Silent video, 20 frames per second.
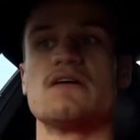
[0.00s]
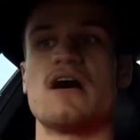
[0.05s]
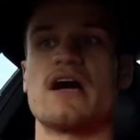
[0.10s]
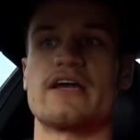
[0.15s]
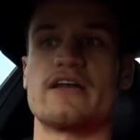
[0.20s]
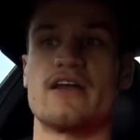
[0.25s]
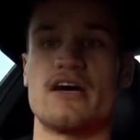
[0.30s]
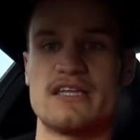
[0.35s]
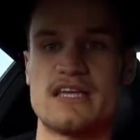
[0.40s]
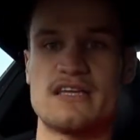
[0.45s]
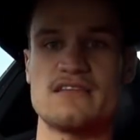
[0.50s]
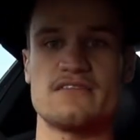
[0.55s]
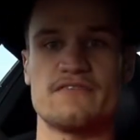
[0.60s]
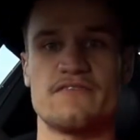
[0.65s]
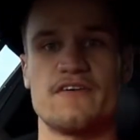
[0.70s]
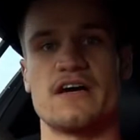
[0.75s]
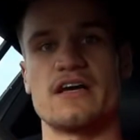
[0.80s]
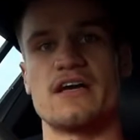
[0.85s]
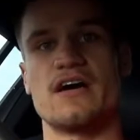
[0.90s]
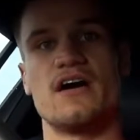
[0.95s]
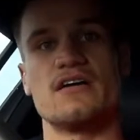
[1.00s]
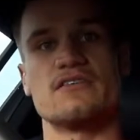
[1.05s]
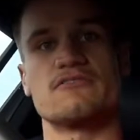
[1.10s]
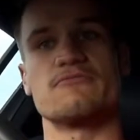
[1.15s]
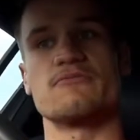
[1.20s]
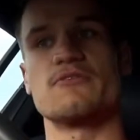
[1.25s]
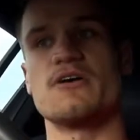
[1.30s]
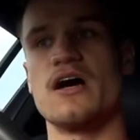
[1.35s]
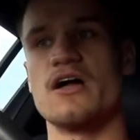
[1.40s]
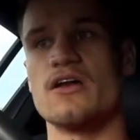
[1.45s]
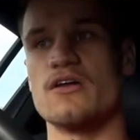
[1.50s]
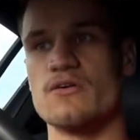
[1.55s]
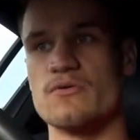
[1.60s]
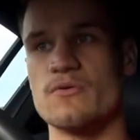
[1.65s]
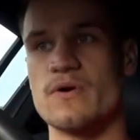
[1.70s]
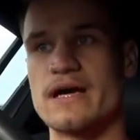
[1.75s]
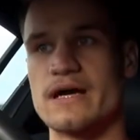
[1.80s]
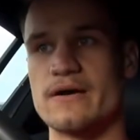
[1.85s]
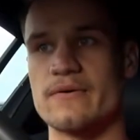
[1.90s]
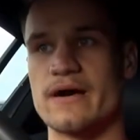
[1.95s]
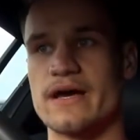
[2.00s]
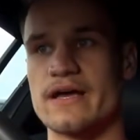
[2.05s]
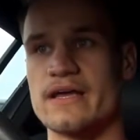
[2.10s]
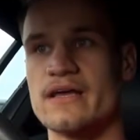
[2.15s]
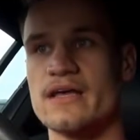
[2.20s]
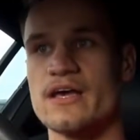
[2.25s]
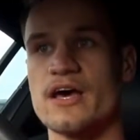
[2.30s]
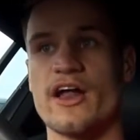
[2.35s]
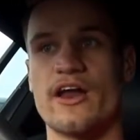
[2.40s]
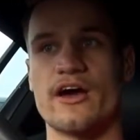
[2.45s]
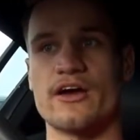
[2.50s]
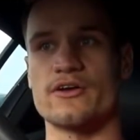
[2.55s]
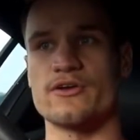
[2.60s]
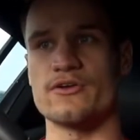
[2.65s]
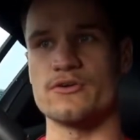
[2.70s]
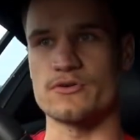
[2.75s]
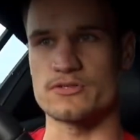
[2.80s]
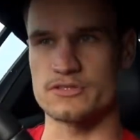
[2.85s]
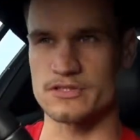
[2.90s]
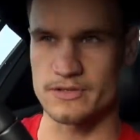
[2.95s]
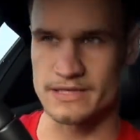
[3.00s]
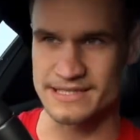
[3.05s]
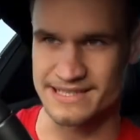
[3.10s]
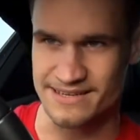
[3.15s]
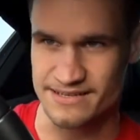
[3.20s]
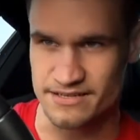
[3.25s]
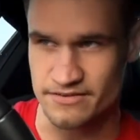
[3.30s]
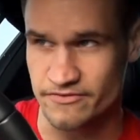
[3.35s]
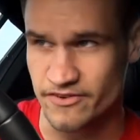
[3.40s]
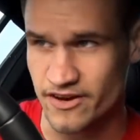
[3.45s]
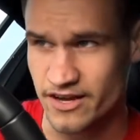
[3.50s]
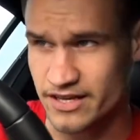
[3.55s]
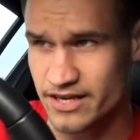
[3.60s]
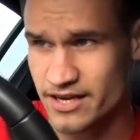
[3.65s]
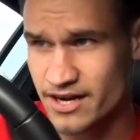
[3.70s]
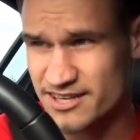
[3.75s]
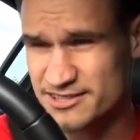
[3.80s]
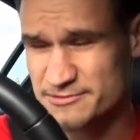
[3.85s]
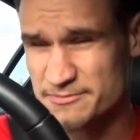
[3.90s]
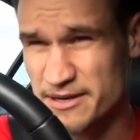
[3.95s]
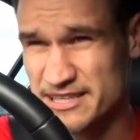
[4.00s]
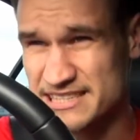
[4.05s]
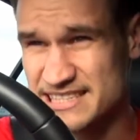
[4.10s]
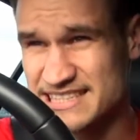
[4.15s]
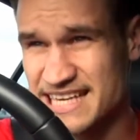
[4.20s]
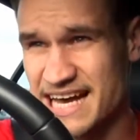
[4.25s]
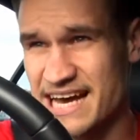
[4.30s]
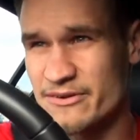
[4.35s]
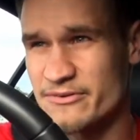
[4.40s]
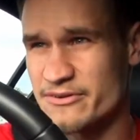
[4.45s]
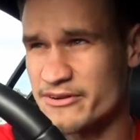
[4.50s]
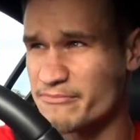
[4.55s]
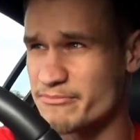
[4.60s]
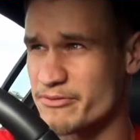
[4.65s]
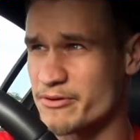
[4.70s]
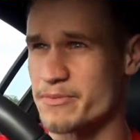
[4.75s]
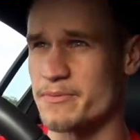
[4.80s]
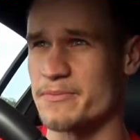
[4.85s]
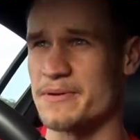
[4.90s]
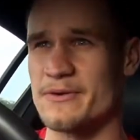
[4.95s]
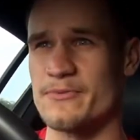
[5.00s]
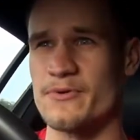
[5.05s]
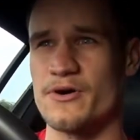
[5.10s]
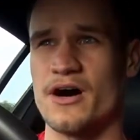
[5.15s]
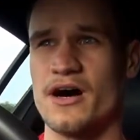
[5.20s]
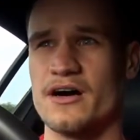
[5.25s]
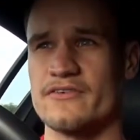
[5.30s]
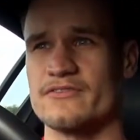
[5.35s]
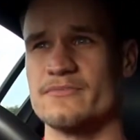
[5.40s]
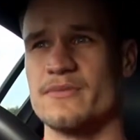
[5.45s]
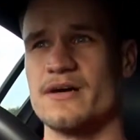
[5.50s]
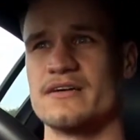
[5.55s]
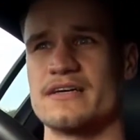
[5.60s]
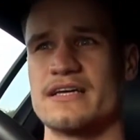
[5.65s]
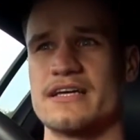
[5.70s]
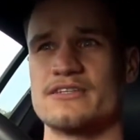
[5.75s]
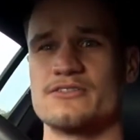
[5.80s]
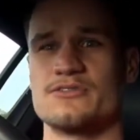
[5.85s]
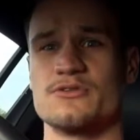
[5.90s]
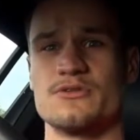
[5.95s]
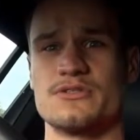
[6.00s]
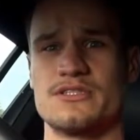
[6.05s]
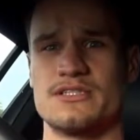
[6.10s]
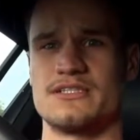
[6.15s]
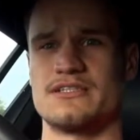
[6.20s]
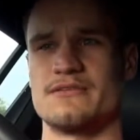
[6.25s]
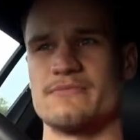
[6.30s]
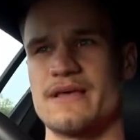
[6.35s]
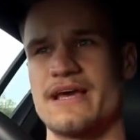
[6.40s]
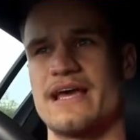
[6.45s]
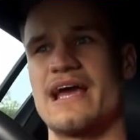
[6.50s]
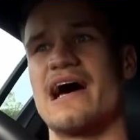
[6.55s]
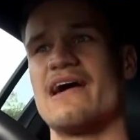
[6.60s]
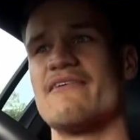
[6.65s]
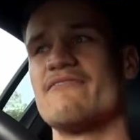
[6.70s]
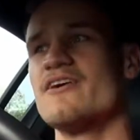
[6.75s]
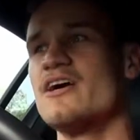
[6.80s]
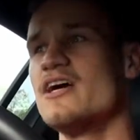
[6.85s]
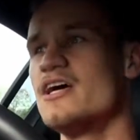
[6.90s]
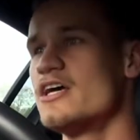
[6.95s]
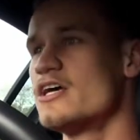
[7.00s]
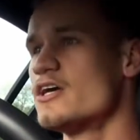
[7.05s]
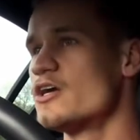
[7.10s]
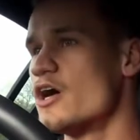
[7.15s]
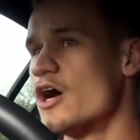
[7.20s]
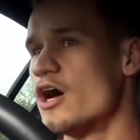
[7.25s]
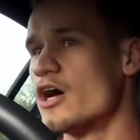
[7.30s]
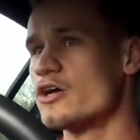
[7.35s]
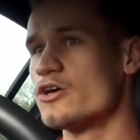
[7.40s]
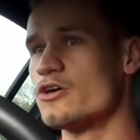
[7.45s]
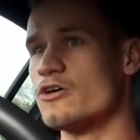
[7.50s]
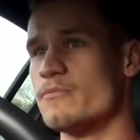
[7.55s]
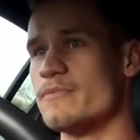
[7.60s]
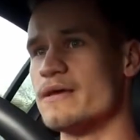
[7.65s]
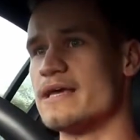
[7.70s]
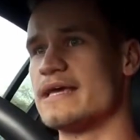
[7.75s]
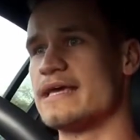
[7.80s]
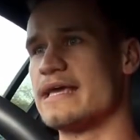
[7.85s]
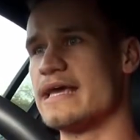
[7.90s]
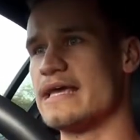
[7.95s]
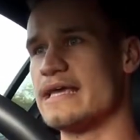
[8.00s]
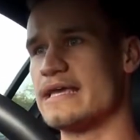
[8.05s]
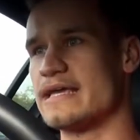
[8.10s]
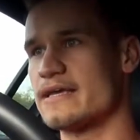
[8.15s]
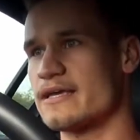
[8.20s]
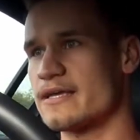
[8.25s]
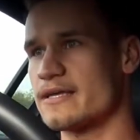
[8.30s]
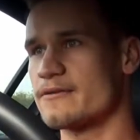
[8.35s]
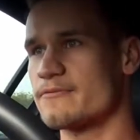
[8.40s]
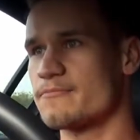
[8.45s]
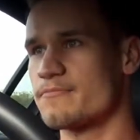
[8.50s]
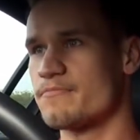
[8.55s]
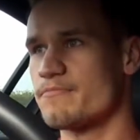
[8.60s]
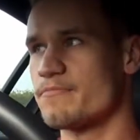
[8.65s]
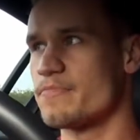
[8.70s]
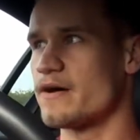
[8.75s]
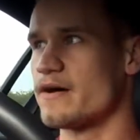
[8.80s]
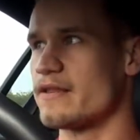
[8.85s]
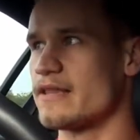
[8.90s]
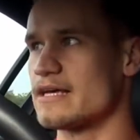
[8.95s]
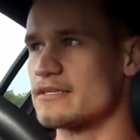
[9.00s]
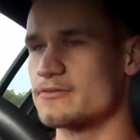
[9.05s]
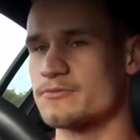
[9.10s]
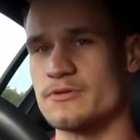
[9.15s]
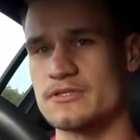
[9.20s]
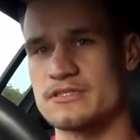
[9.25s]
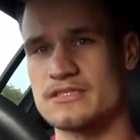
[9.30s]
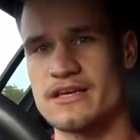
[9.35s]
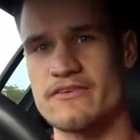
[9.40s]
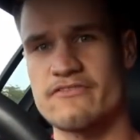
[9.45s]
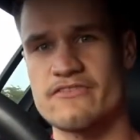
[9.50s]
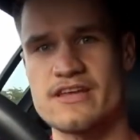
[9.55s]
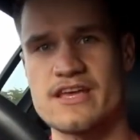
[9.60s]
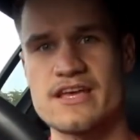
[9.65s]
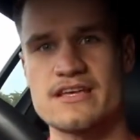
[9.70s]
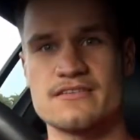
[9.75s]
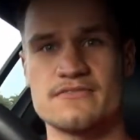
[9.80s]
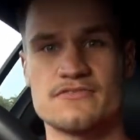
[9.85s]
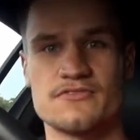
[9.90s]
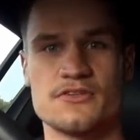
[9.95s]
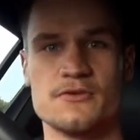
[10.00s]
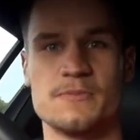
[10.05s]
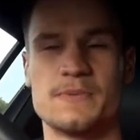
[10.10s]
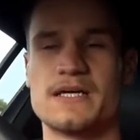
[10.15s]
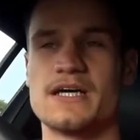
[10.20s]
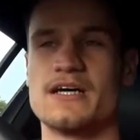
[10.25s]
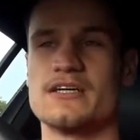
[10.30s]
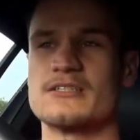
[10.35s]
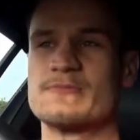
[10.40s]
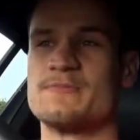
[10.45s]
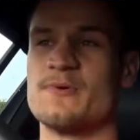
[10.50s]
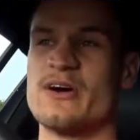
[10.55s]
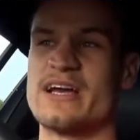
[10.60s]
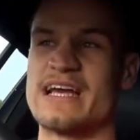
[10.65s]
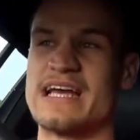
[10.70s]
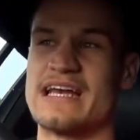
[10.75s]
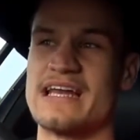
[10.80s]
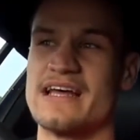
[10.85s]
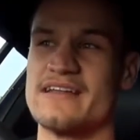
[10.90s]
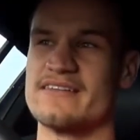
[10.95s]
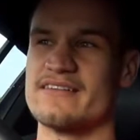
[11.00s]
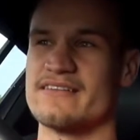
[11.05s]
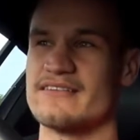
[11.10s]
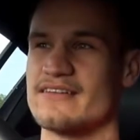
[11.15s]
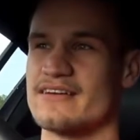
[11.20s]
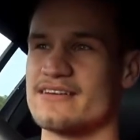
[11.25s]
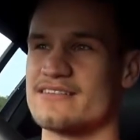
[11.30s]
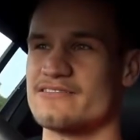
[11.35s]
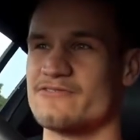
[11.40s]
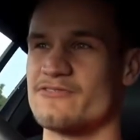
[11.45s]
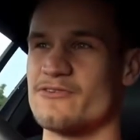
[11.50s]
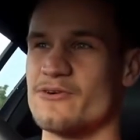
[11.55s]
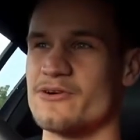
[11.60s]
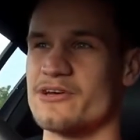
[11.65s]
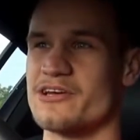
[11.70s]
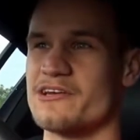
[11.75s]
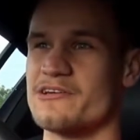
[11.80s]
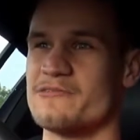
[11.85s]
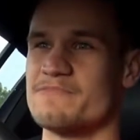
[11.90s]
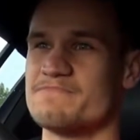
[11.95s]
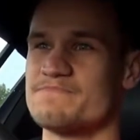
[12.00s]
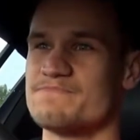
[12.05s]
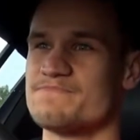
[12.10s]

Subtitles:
I can identify cars from quite a long way away, and I can also identify the cars by sound and probably what aftermarket exhaust system they have. Call me a geek, but that's what 7 years of supercar spotting in London does for you.